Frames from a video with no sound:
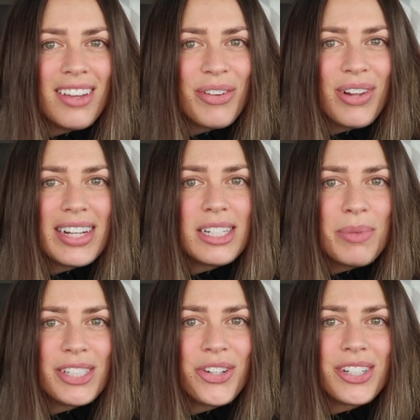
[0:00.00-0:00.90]
If you liked it,
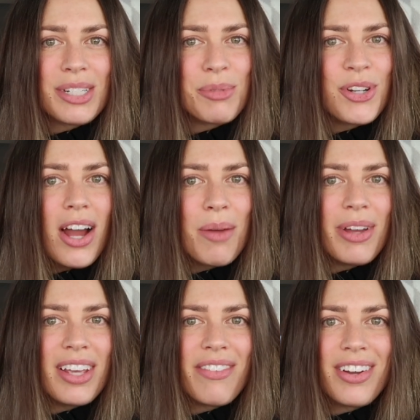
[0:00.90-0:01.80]
make sure to subscribe
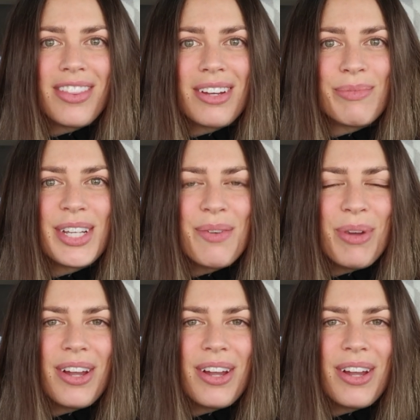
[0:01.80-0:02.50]
and give it a thumbs up.